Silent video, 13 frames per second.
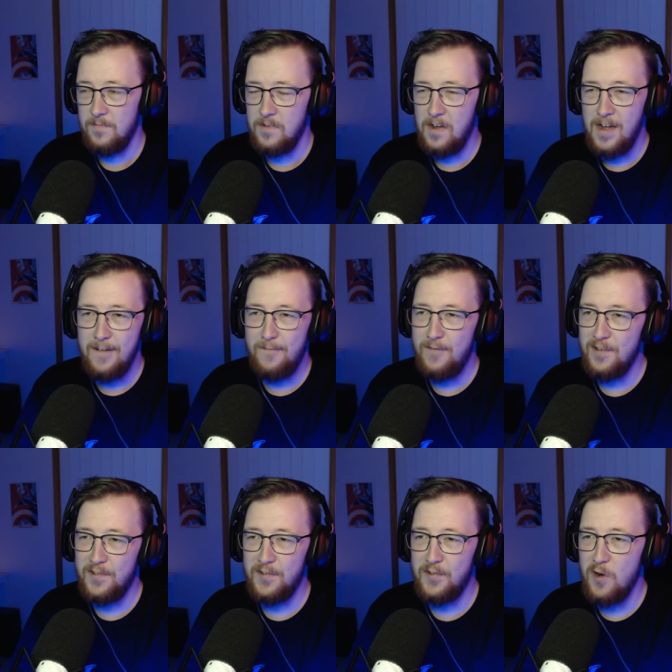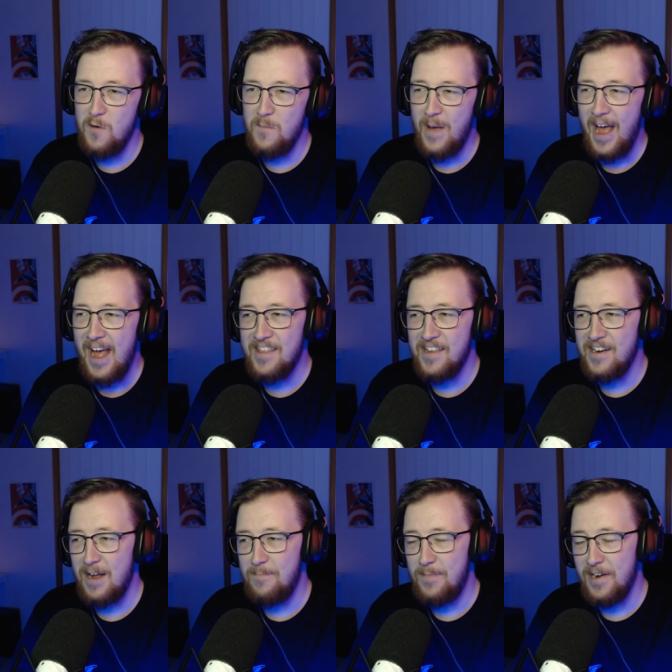I feel so bad that
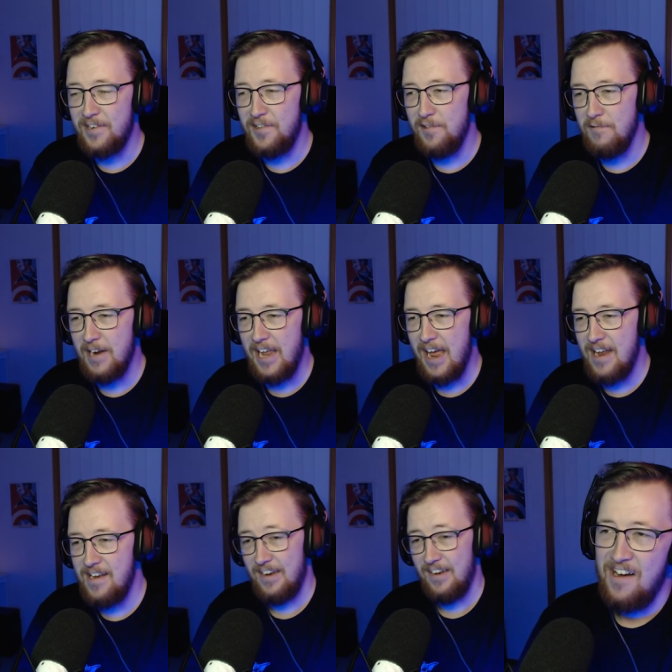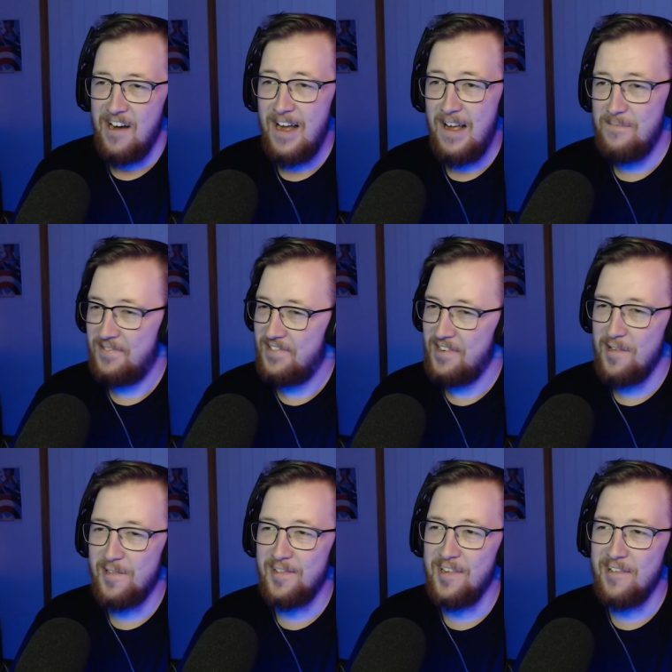I picked you again. I am
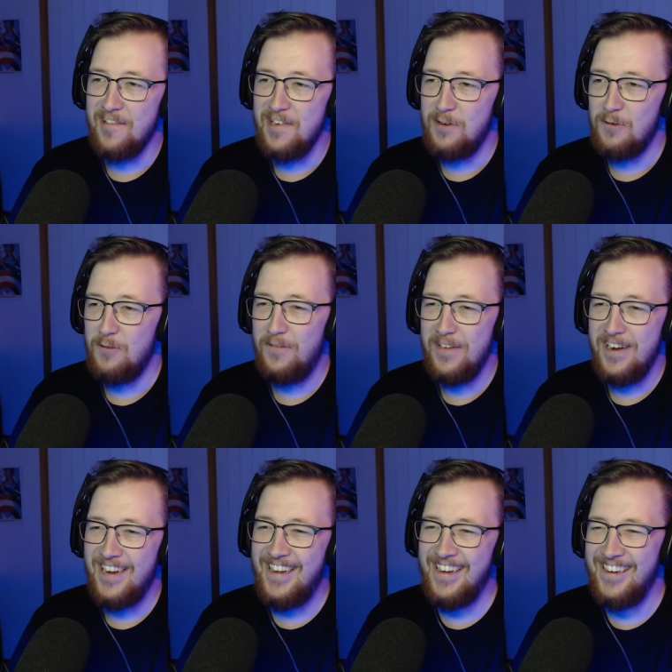so sorry, Doofy.